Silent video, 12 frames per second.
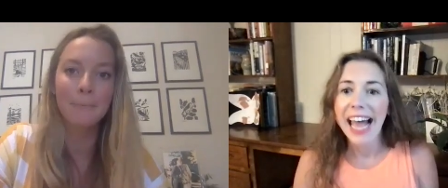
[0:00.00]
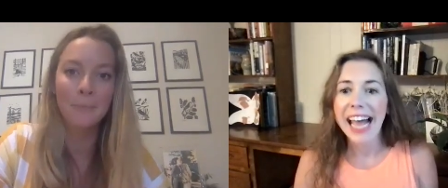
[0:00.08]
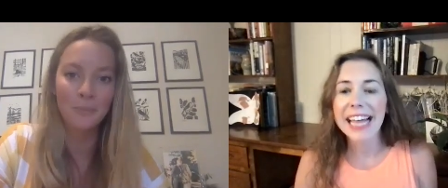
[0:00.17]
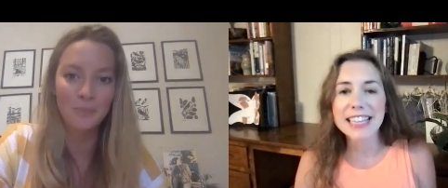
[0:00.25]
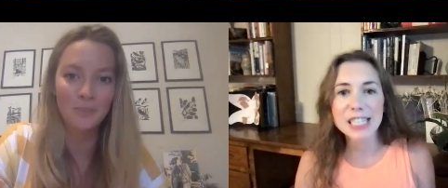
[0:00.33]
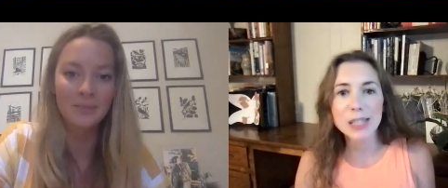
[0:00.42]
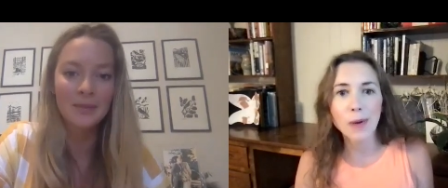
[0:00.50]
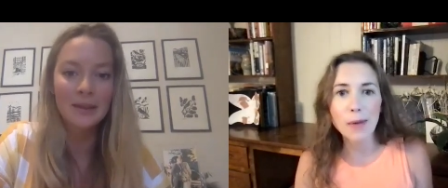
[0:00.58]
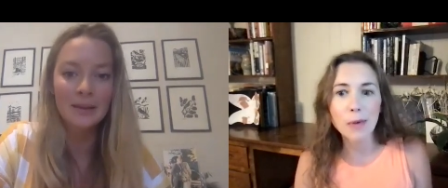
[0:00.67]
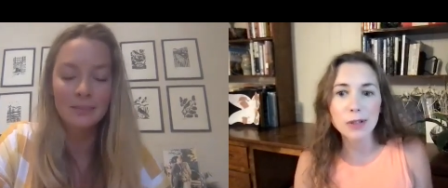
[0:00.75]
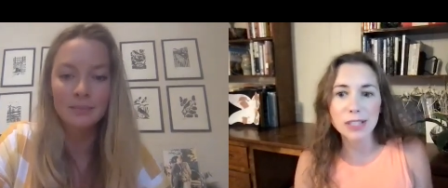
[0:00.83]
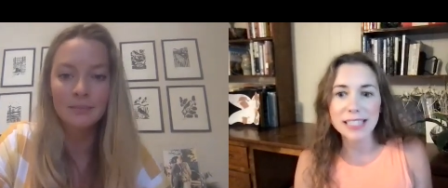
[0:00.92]
Speaker 1: And this way,
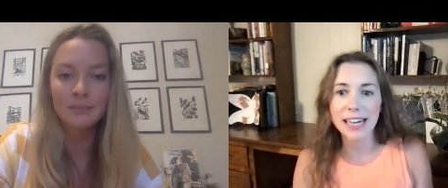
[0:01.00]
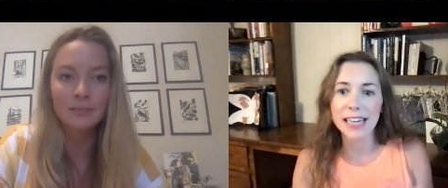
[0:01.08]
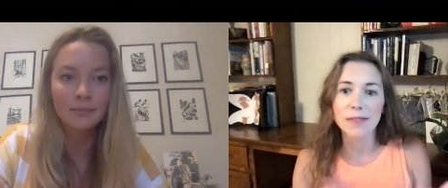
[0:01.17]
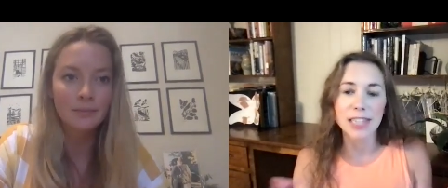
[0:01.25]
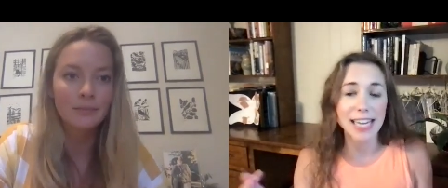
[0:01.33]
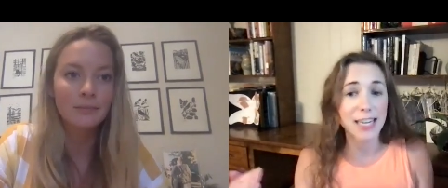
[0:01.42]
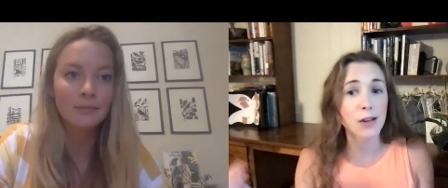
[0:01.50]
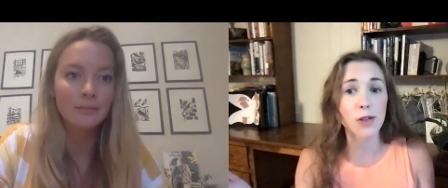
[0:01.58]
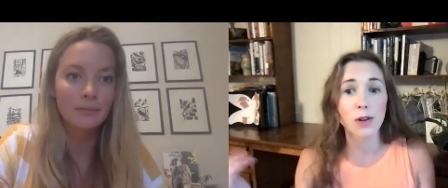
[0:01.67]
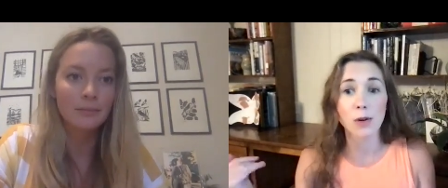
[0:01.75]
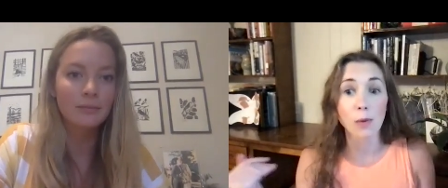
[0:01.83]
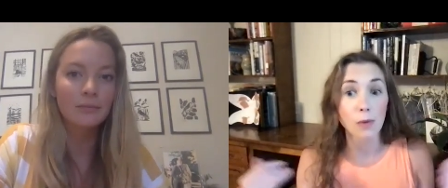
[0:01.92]
we'll just kind of take you
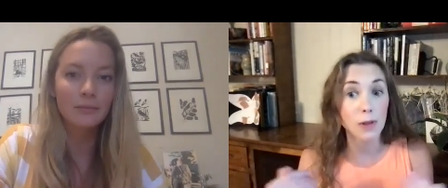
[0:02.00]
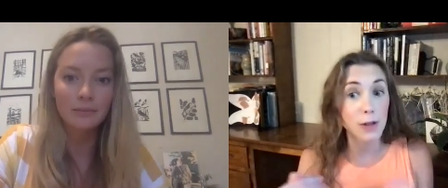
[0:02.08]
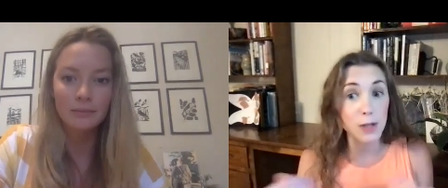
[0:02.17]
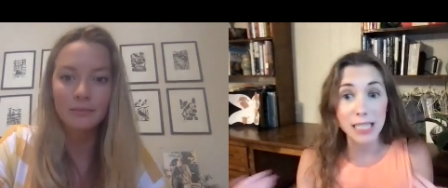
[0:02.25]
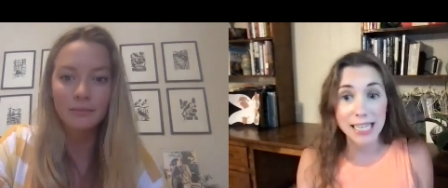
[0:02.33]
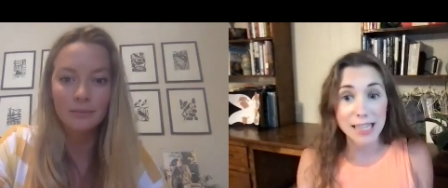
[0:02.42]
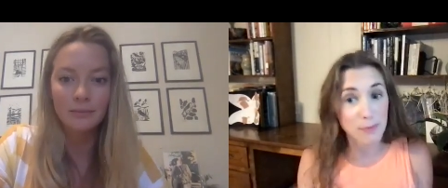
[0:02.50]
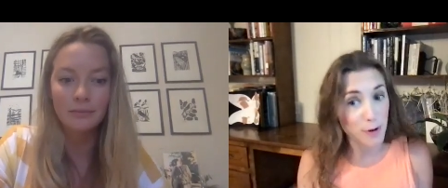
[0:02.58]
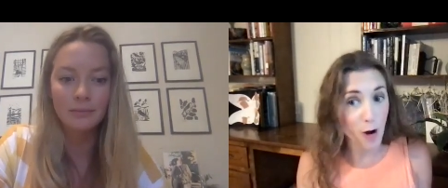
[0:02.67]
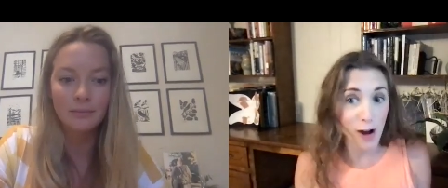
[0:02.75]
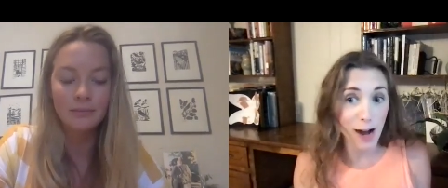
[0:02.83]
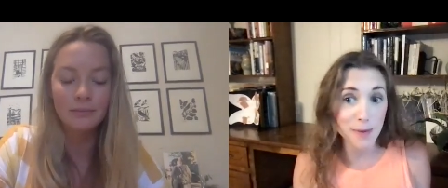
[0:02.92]
through literally the
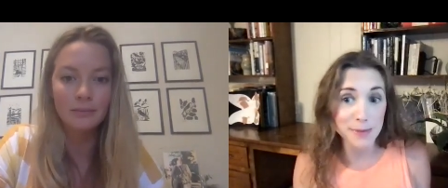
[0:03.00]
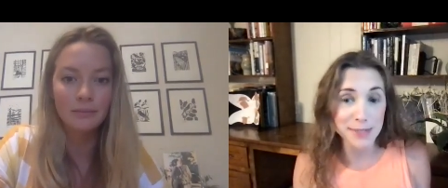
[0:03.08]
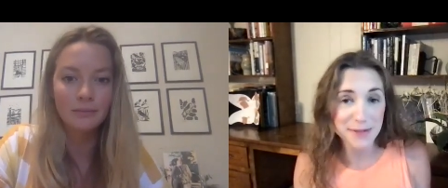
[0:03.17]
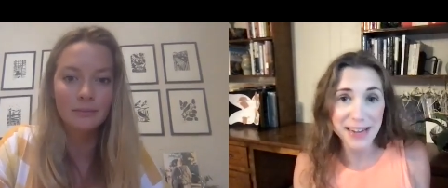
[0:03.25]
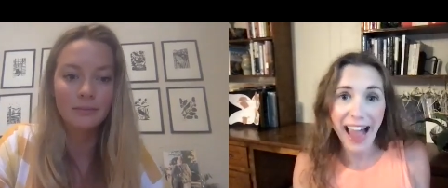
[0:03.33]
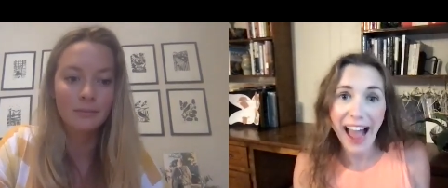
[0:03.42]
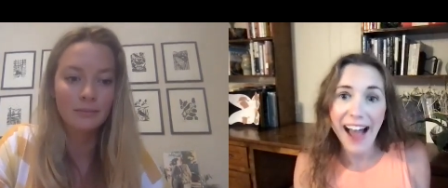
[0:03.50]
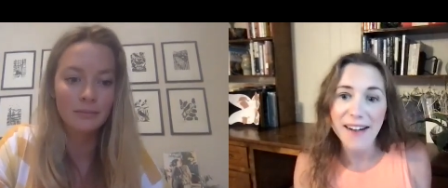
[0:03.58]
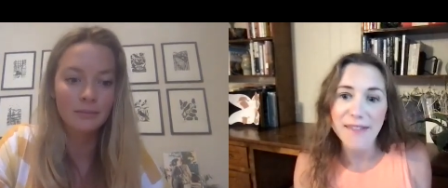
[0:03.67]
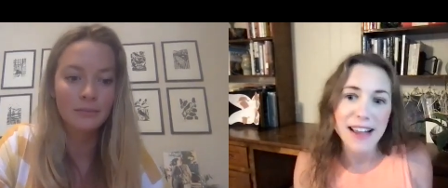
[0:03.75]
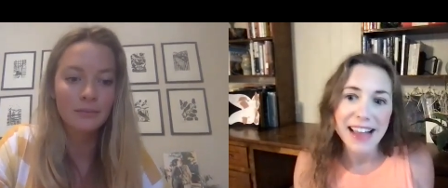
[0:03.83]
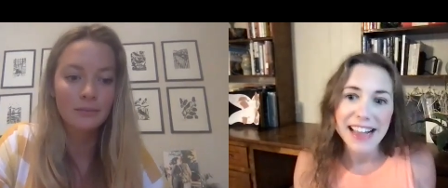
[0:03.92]
programs that we
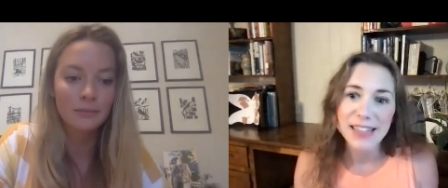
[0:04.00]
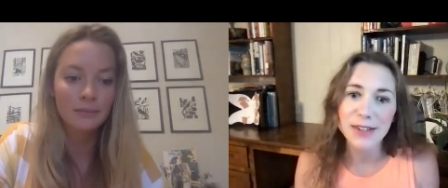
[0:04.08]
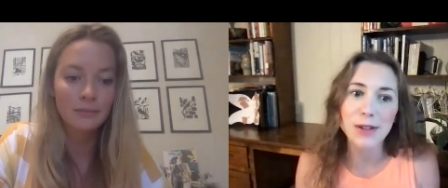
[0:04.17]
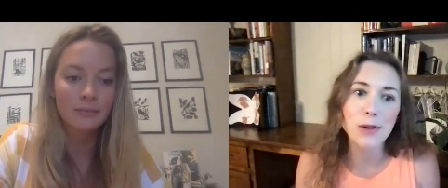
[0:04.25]
have so